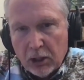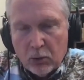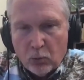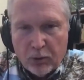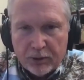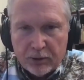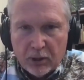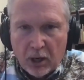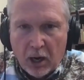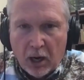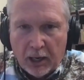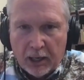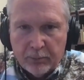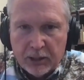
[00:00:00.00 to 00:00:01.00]
with
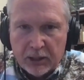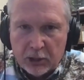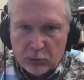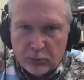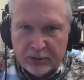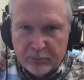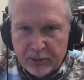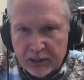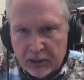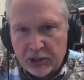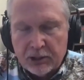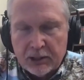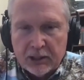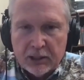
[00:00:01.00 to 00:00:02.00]
God, because we've been
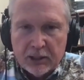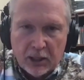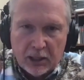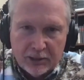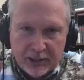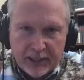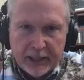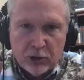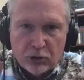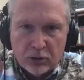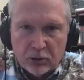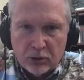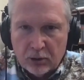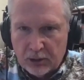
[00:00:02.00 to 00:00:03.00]
listening to God teach
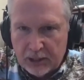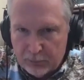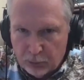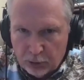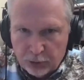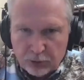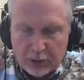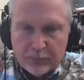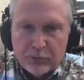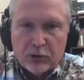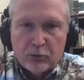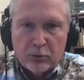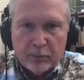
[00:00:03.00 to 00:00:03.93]
in the Hebrew scriptures.